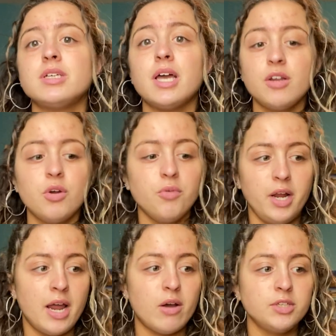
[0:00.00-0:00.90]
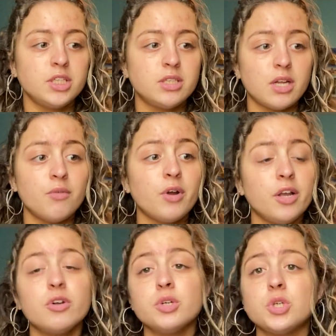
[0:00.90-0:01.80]
because I know right now is just a
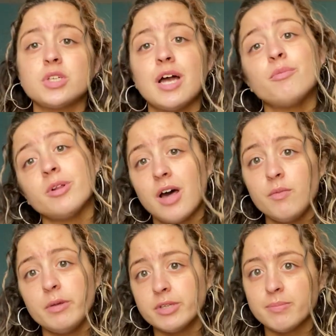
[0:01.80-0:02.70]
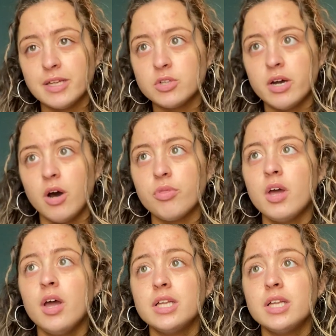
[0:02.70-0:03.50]
very crucial time for a lot of people's mental health.